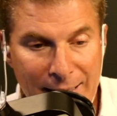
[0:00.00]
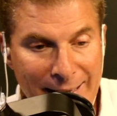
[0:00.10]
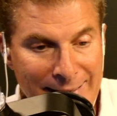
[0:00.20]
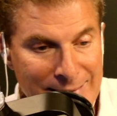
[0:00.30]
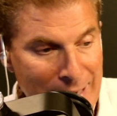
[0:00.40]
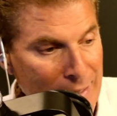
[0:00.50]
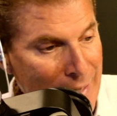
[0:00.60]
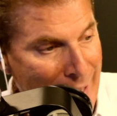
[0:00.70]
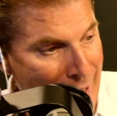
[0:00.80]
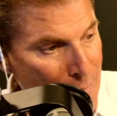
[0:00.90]
is not going
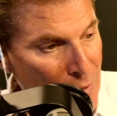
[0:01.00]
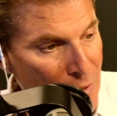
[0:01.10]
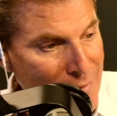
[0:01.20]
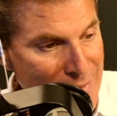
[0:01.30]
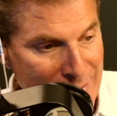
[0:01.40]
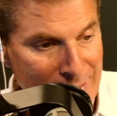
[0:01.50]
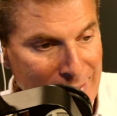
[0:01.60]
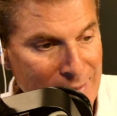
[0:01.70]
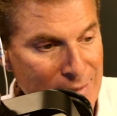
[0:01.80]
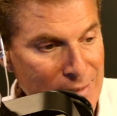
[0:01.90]
to happen on
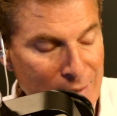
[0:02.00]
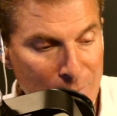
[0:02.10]
CDs.